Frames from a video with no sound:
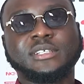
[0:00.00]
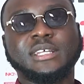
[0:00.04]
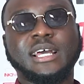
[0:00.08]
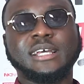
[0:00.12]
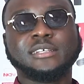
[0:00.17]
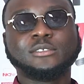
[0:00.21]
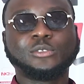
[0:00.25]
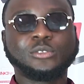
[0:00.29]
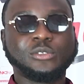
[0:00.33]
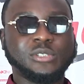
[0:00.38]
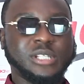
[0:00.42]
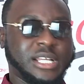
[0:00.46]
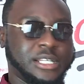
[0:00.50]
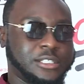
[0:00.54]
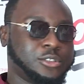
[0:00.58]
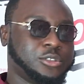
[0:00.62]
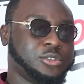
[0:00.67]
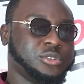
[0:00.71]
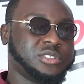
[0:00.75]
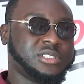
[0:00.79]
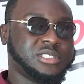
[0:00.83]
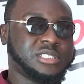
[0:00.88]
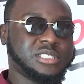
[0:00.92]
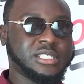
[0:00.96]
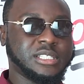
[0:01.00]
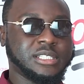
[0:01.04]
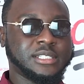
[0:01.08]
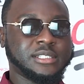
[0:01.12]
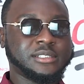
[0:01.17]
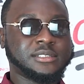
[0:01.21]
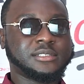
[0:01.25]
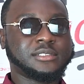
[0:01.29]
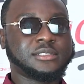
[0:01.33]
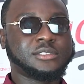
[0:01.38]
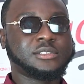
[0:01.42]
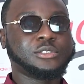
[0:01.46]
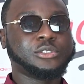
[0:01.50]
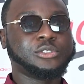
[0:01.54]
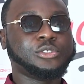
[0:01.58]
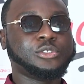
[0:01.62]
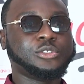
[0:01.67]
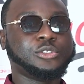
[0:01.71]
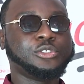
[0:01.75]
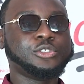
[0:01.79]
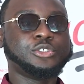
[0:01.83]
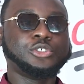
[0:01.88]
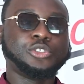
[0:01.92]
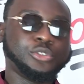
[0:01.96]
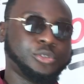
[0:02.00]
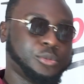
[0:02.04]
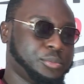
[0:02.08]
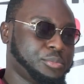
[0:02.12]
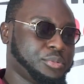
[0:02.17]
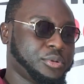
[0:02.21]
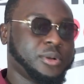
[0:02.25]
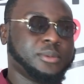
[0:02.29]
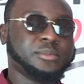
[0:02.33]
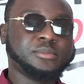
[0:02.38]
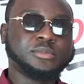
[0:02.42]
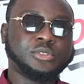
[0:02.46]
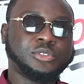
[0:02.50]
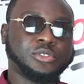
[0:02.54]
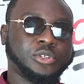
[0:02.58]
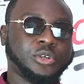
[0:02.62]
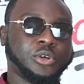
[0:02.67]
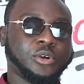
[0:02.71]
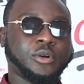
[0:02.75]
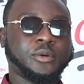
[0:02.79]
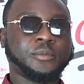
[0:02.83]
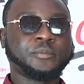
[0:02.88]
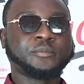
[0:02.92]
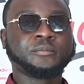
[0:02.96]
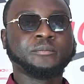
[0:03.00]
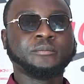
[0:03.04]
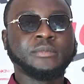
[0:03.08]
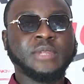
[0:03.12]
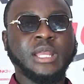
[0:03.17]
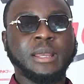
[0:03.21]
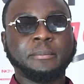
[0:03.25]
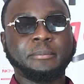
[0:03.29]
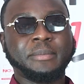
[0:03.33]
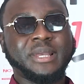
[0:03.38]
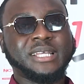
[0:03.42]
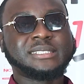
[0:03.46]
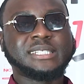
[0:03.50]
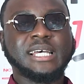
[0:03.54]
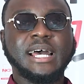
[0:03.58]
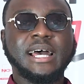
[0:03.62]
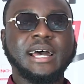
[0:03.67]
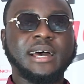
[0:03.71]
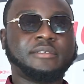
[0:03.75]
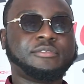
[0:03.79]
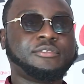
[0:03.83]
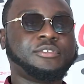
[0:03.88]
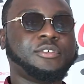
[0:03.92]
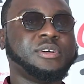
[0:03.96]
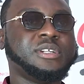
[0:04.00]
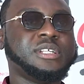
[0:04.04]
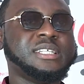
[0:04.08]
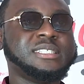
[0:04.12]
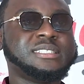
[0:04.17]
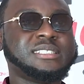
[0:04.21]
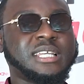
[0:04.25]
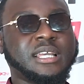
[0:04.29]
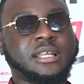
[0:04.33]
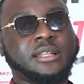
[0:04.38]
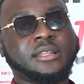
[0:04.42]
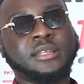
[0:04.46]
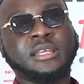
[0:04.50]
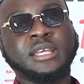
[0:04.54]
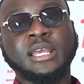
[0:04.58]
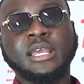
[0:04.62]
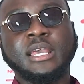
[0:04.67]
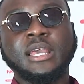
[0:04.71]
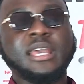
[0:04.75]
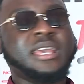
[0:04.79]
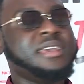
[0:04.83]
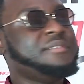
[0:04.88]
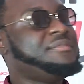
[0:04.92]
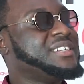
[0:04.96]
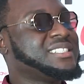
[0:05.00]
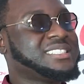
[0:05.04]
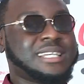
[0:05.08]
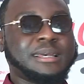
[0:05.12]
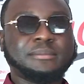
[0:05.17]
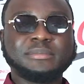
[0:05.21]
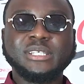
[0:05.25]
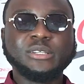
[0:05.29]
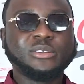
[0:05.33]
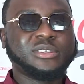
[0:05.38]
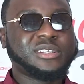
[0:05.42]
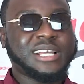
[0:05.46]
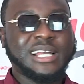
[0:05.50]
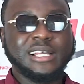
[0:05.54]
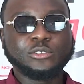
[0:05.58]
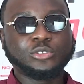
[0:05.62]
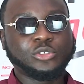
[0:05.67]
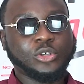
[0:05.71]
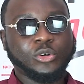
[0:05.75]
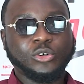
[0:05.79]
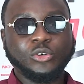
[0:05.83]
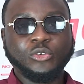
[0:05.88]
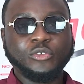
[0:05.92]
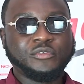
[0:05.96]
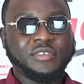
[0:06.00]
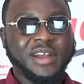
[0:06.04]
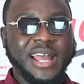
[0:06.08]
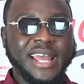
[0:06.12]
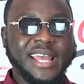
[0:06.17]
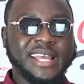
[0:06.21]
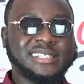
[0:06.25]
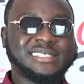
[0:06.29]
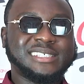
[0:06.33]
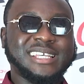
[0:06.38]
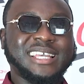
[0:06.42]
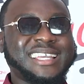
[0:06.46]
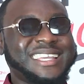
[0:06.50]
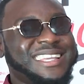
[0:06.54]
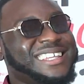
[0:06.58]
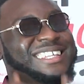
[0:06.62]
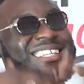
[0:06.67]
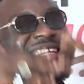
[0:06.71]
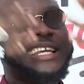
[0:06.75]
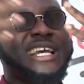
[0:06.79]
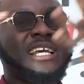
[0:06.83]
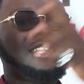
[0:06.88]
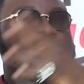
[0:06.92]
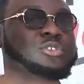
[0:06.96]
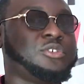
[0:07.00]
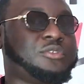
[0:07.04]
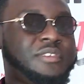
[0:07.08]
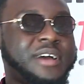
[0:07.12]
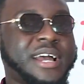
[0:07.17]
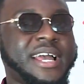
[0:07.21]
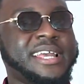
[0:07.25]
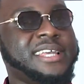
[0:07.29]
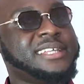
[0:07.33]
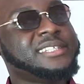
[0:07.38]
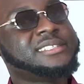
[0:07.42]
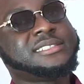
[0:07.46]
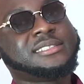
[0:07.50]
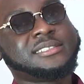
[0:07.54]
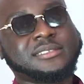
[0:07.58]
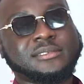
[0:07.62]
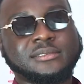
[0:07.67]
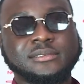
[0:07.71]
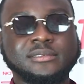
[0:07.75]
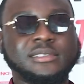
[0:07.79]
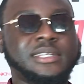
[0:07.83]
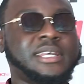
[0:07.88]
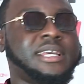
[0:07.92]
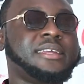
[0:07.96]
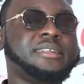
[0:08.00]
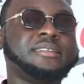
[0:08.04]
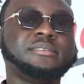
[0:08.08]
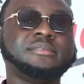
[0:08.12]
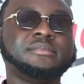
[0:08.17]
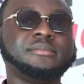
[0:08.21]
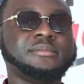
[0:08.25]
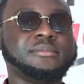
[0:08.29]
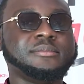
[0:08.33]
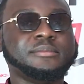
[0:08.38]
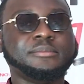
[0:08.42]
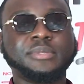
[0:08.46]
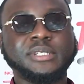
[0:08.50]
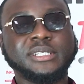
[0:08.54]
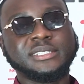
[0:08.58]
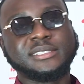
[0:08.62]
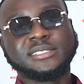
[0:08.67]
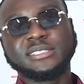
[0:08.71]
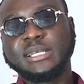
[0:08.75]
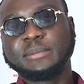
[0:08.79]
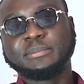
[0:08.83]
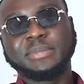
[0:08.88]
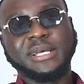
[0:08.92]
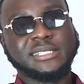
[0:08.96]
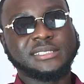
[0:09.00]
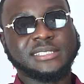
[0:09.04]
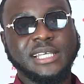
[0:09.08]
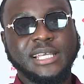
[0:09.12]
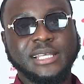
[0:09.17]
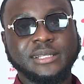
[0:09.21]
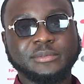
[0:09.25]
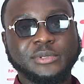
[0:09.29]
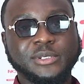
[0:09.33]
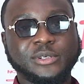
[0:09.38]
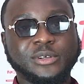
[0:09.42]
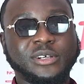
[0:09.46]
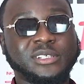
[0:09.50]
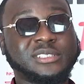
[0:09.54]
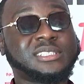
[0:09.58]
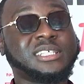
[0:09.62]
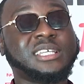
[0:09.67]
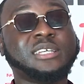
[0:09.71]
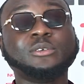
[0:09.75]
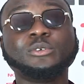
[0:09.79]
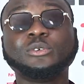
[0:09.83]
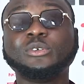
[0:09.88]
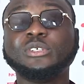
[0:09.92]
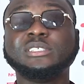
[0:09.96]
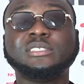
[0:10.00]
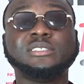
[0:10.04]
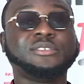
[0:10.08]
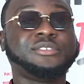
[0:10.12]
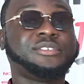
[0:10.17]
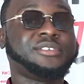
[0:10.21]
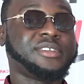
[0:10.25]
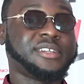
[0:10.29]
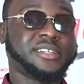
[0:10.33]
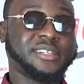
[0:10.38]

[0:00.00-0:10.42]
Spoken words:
As soon as you see it, you should prompt your better half on it, and if it's something you can't talk over it and get over it, then please step aside because inclusive.